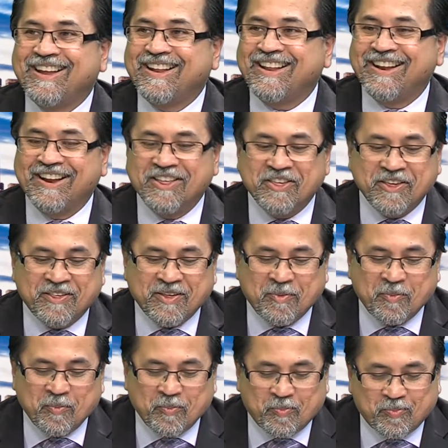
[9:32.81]
Lalitji,
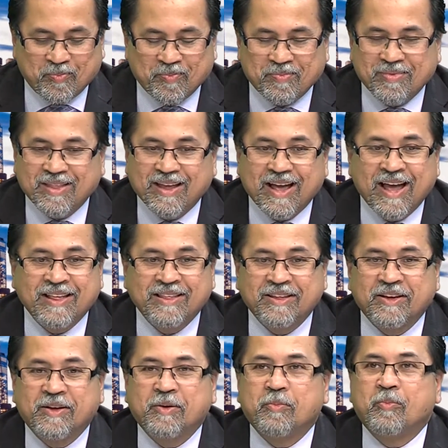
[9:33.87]
as
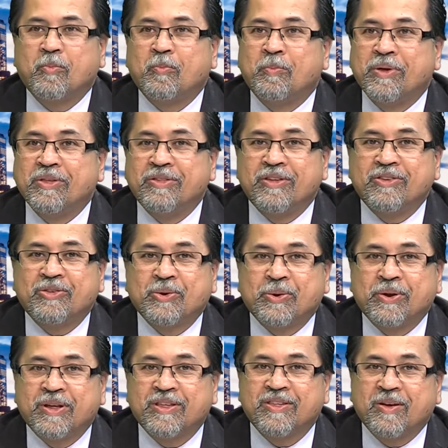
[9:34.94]
a business
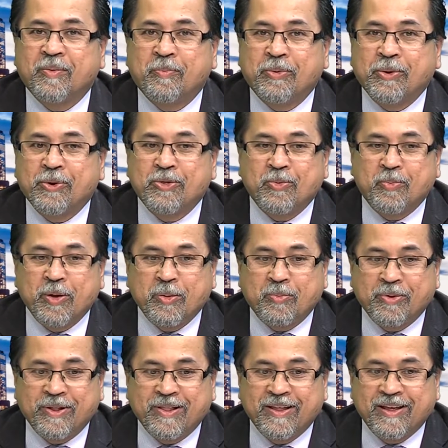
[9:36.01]
owners approach
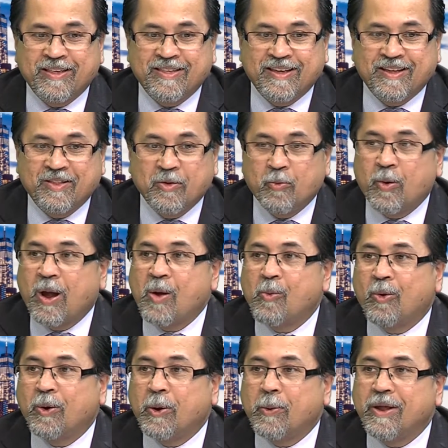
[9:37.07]
people, they say, I
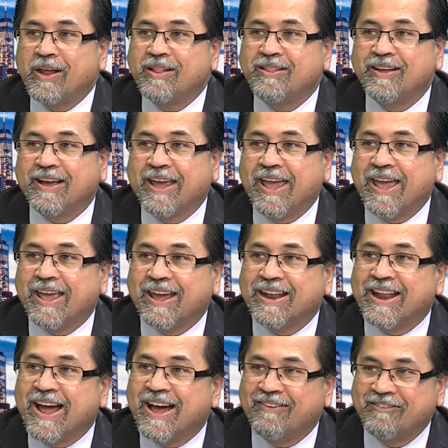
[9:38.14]
want to eat the cake
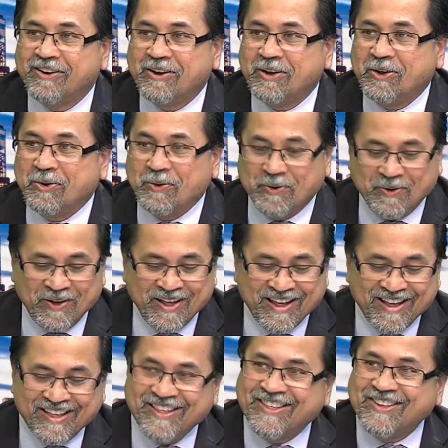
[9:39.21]
and have it too.
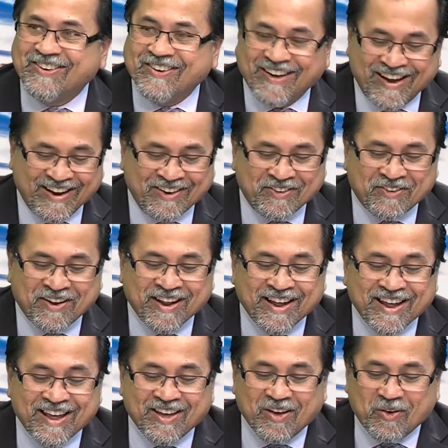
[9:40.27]
So
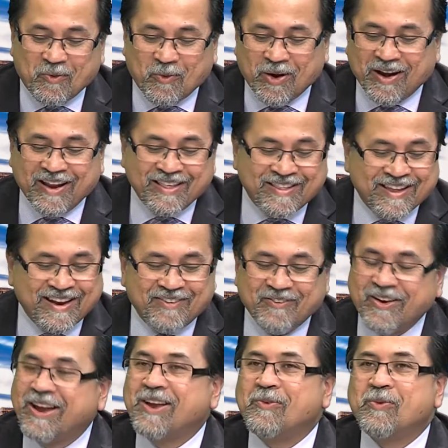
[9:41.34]
is there a
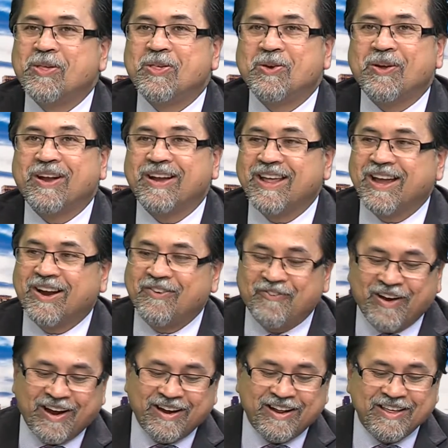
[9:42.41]
way in which you can take
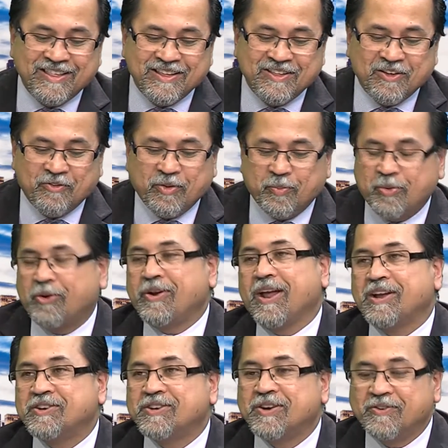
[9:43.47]
advantages of the
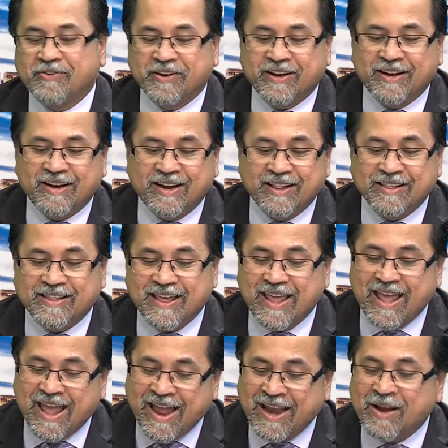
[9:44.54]
protection of an
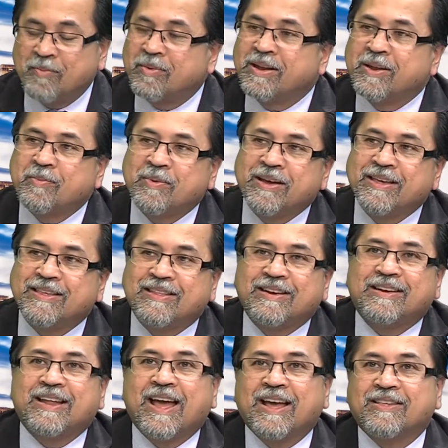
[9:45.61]
LLC and minimize
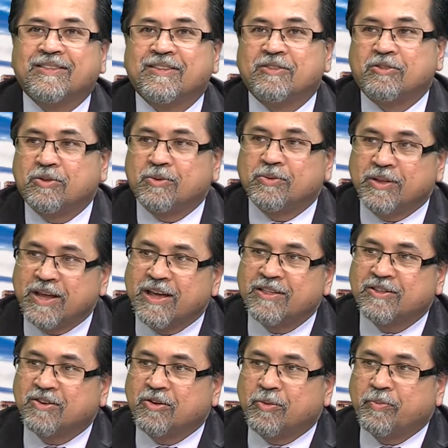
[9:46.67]
the taxes through the
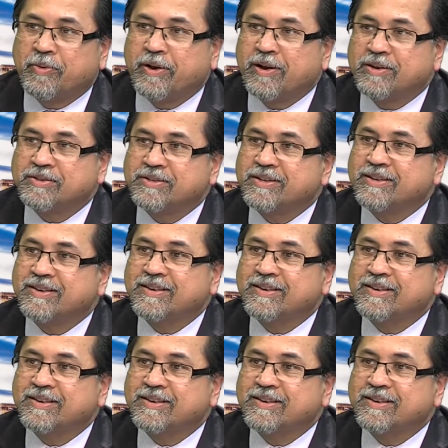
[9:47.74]
S corporation?